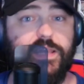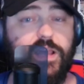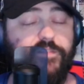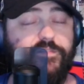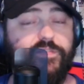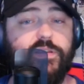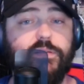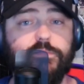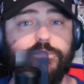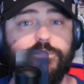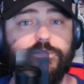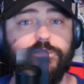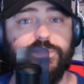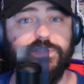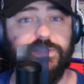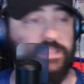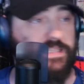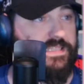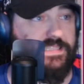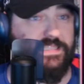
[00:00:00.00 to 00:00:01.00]
of him
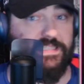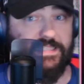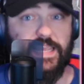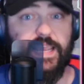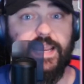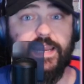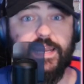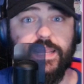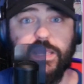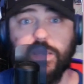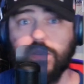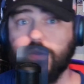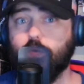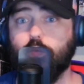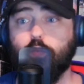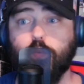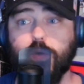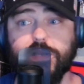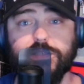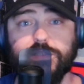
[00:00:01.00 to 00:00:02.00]
succeeding
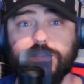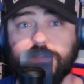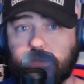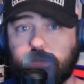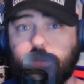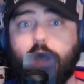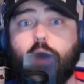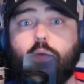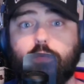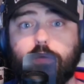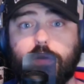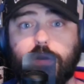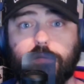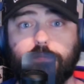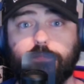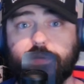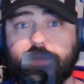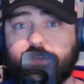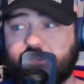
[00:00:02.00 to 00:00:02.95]
was lower. But the